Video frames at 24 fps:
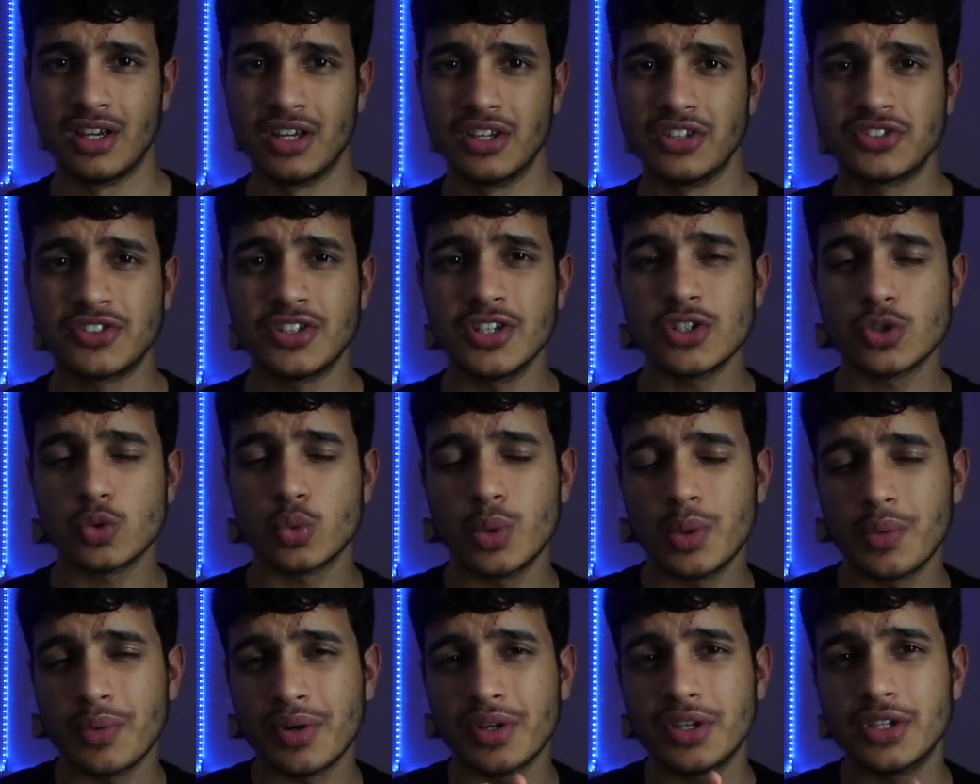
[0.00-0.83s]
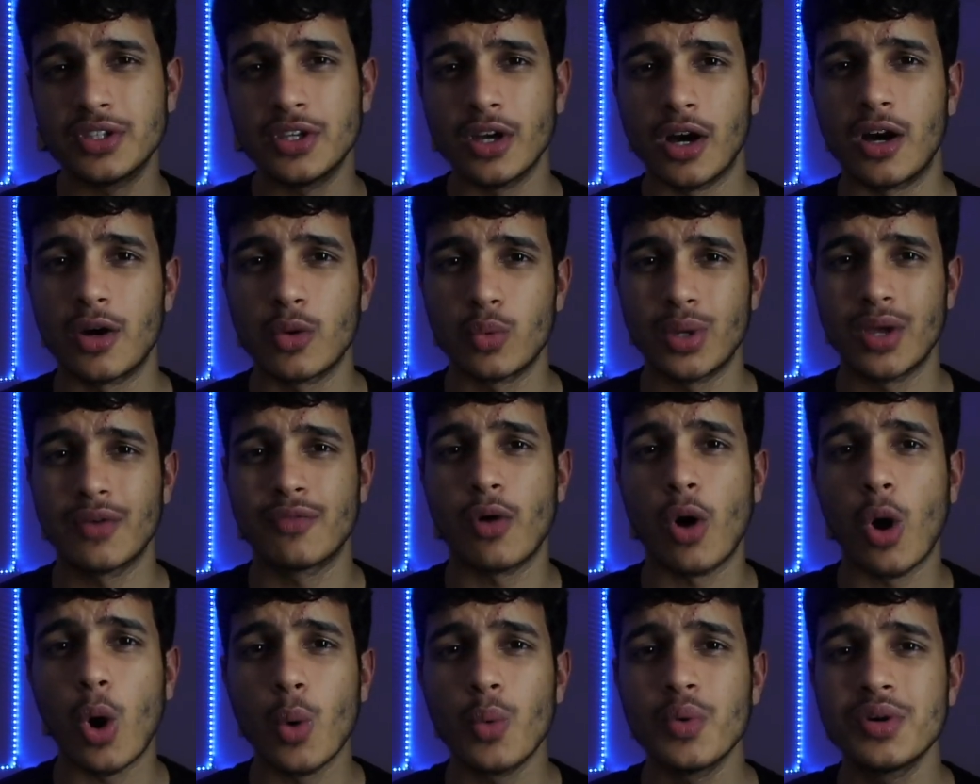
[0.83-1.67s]
Since we were young, we
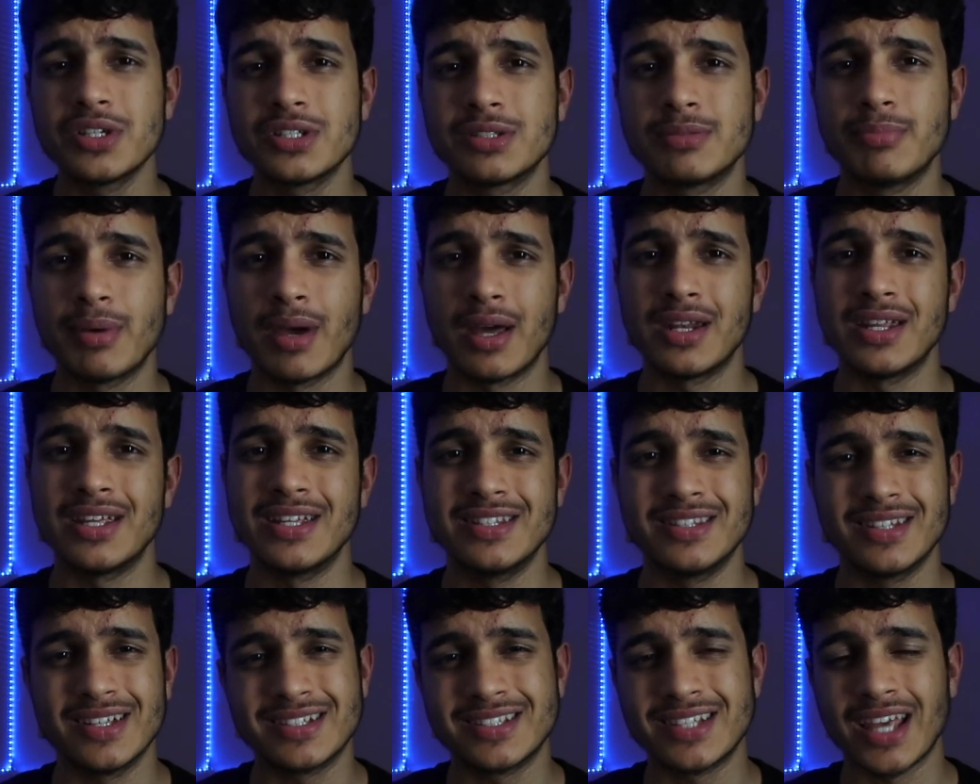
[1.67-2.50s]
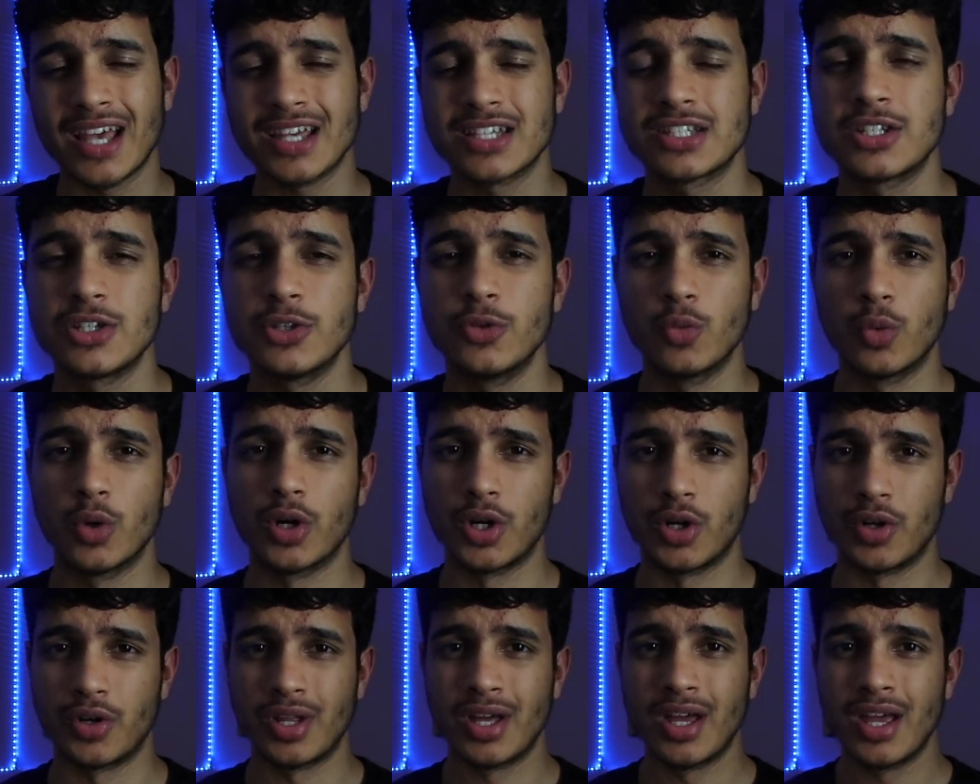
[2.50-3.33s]
have always been in the testing
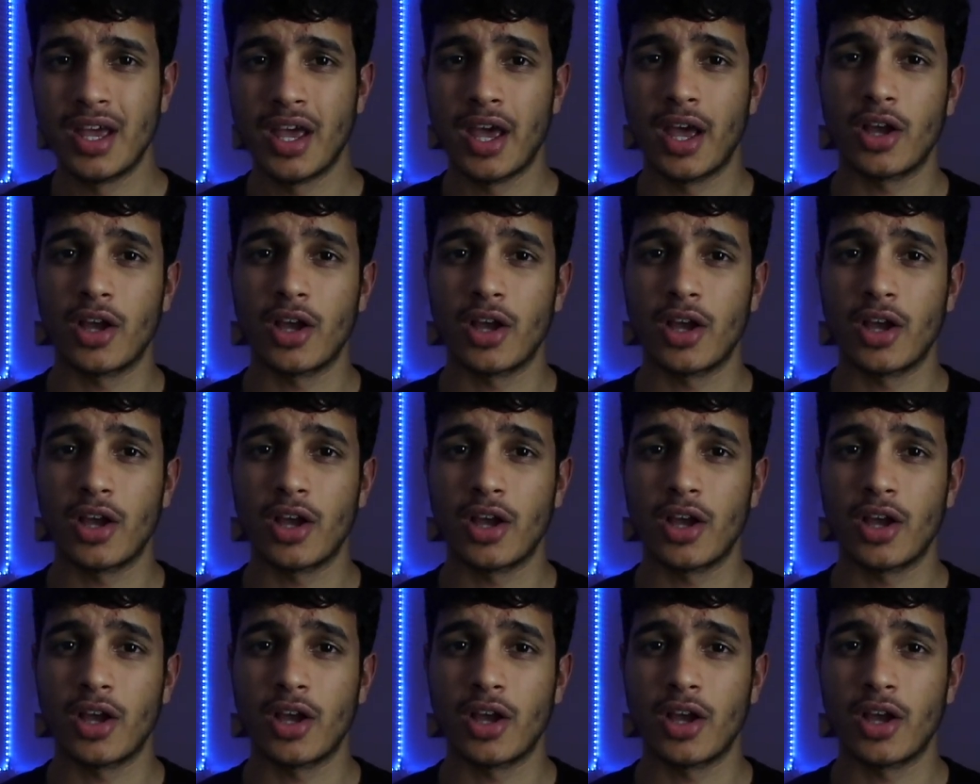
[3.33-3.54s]
world,